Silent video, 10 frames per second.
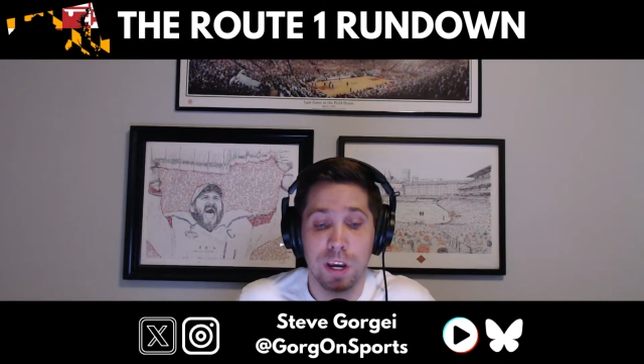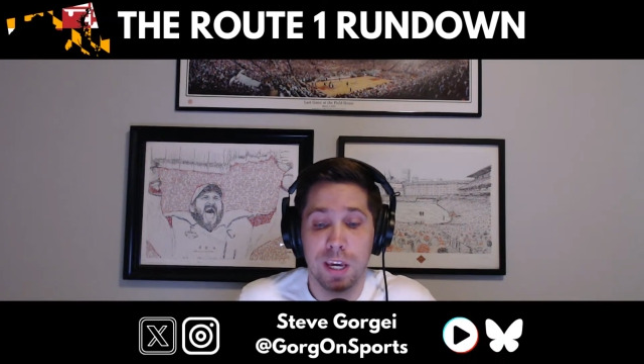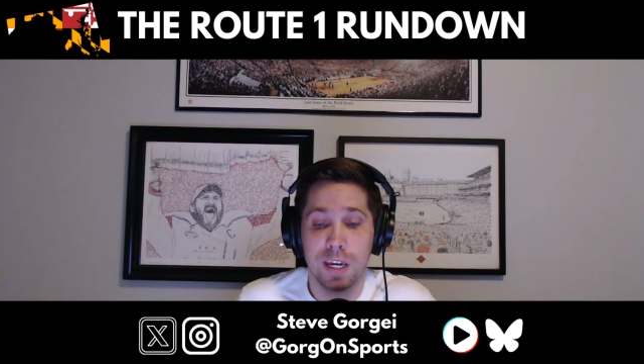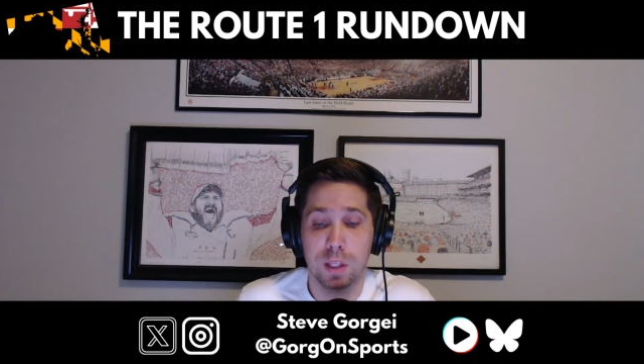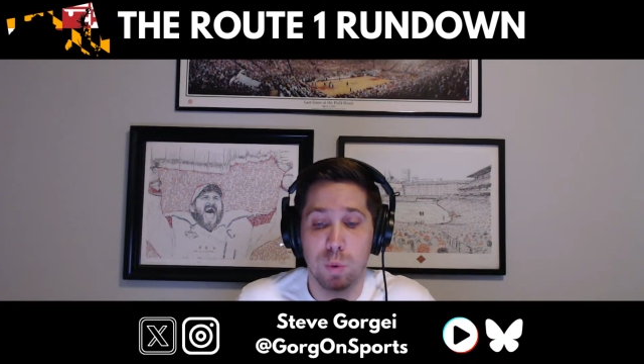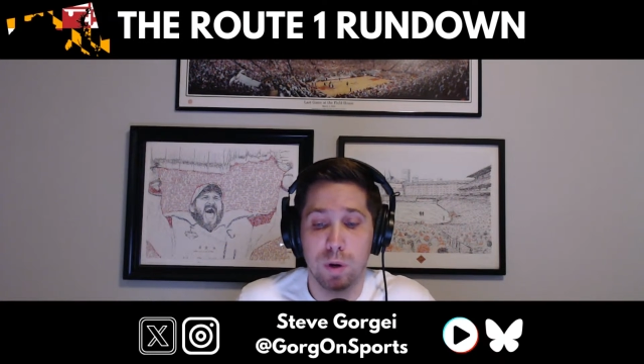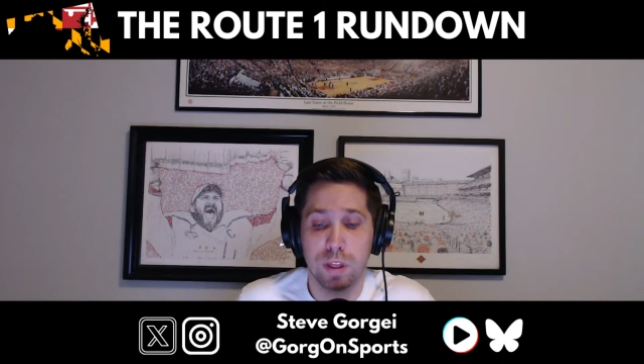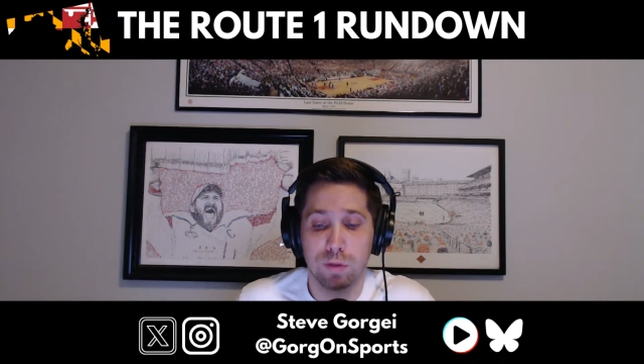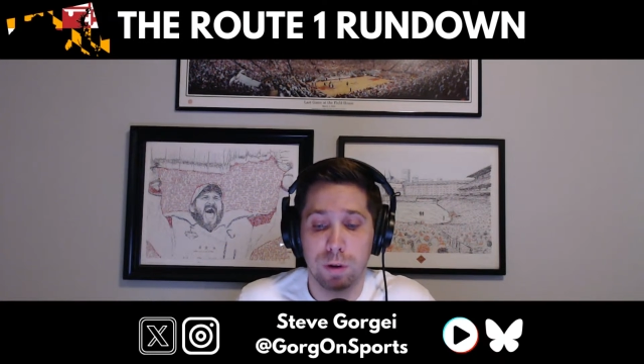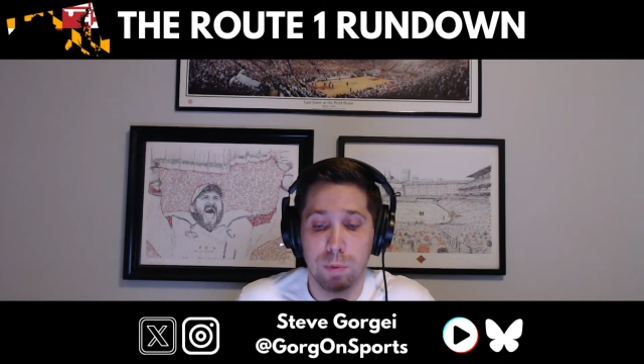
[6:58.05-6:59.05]
He had
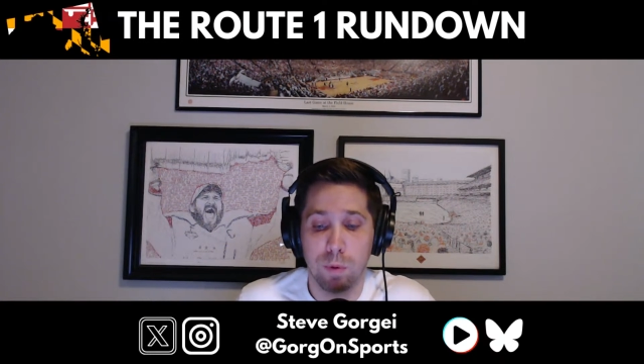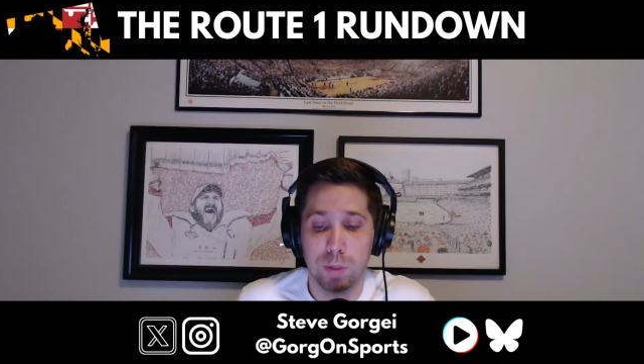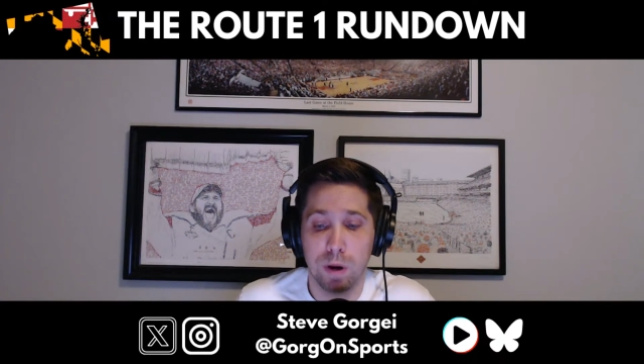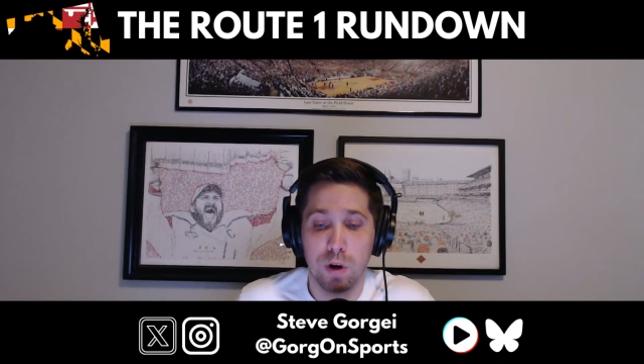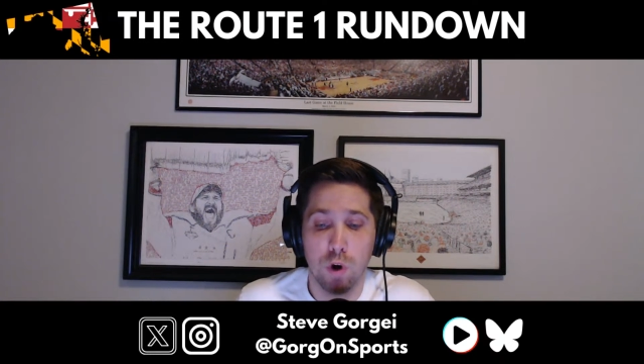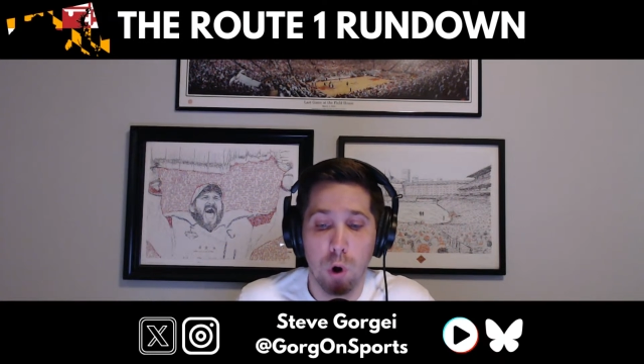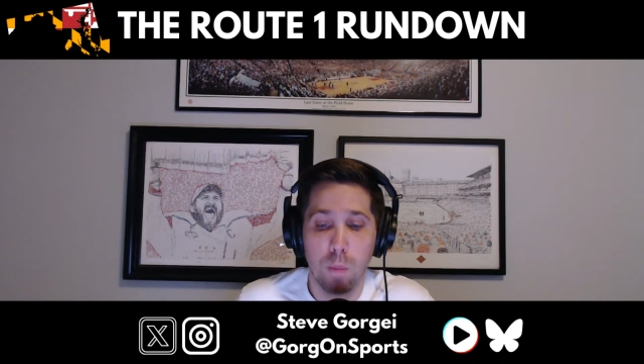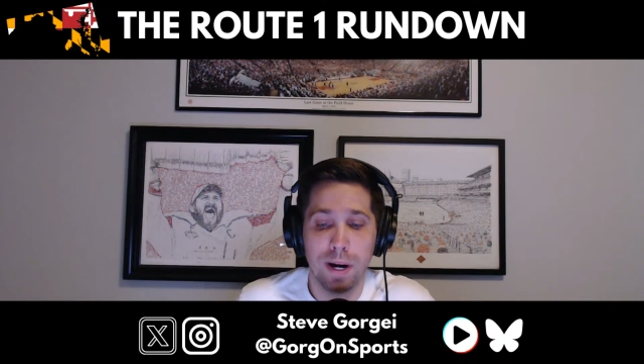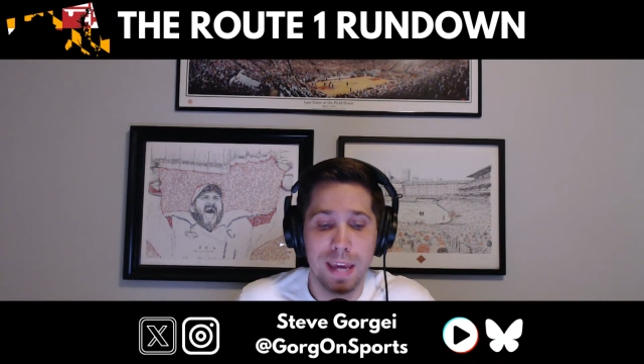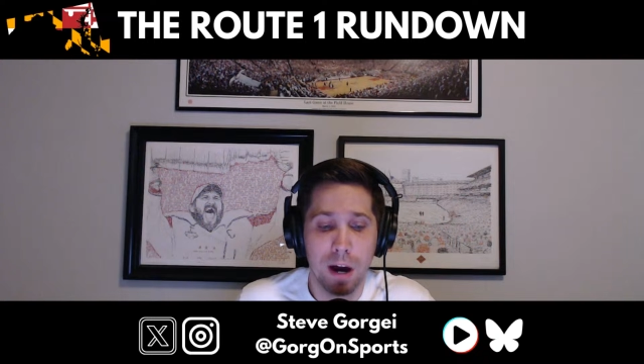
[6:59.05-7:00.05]
23 points, but
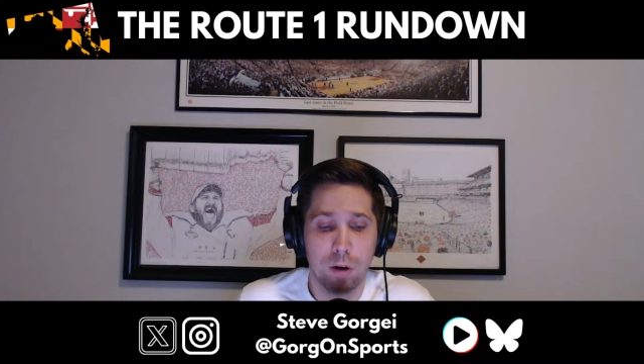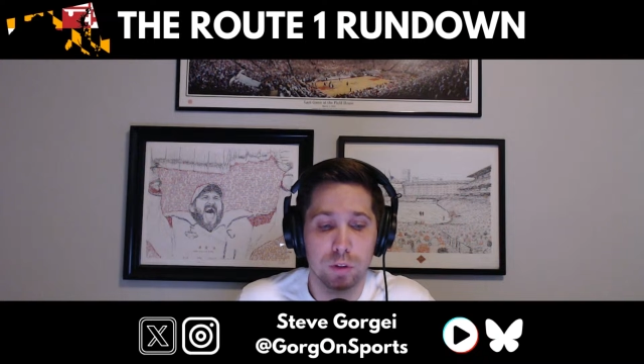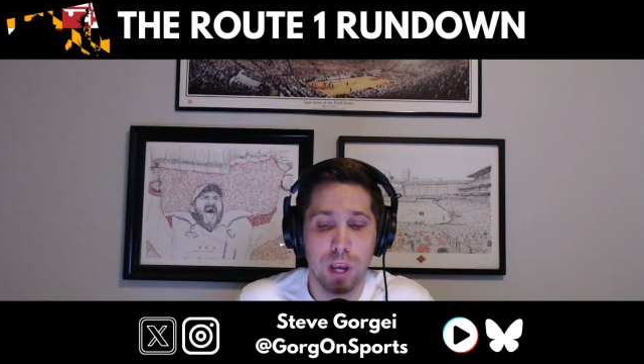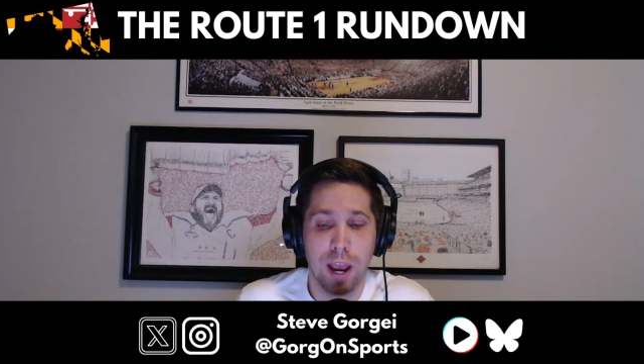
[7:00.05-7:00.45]
nobody else